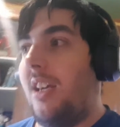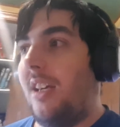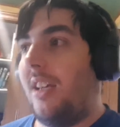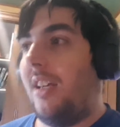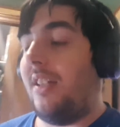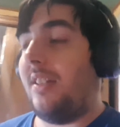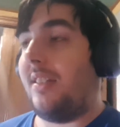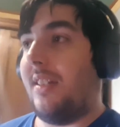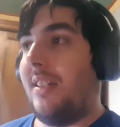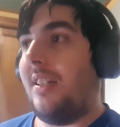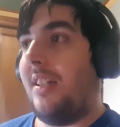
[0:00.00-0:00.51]

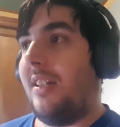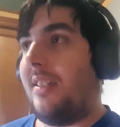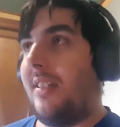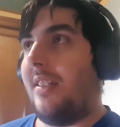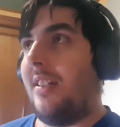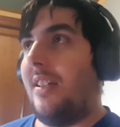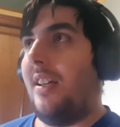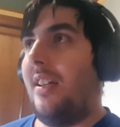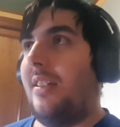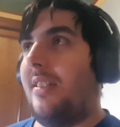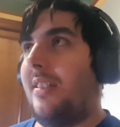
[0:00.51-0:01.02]
It's
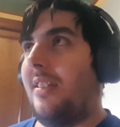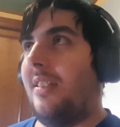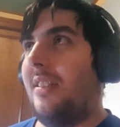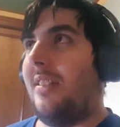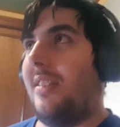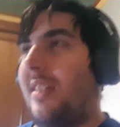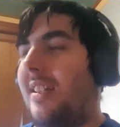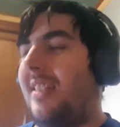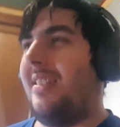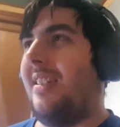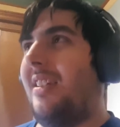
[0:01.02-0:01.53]

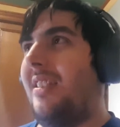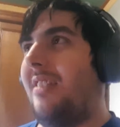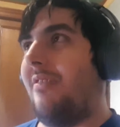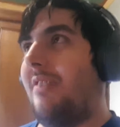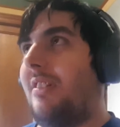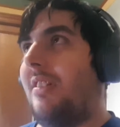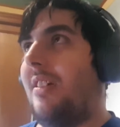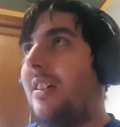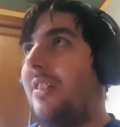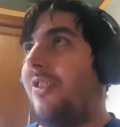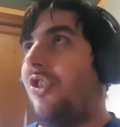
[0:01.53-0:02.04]
either a
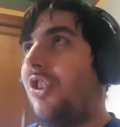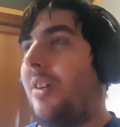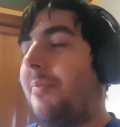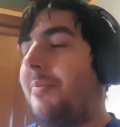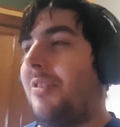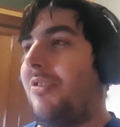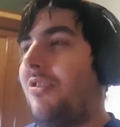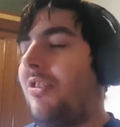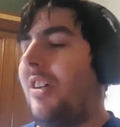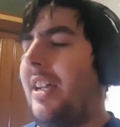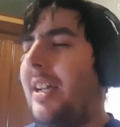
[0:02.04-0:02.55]
last
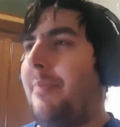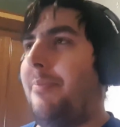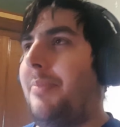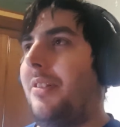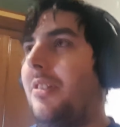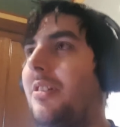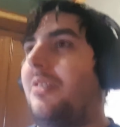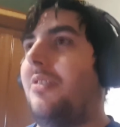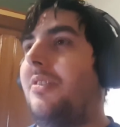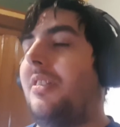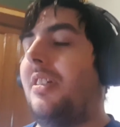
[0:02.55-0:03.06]
chapter or
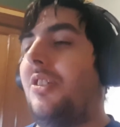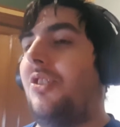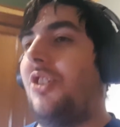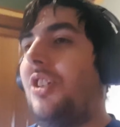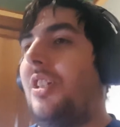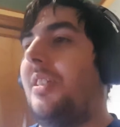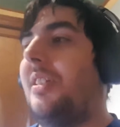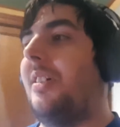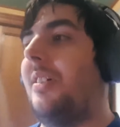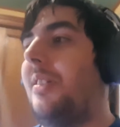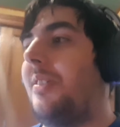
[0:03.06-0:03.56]
epilogue that she
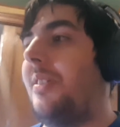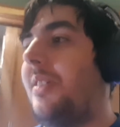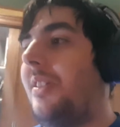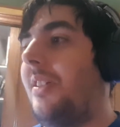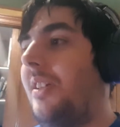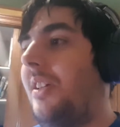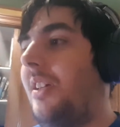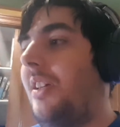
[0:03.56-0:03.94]
does,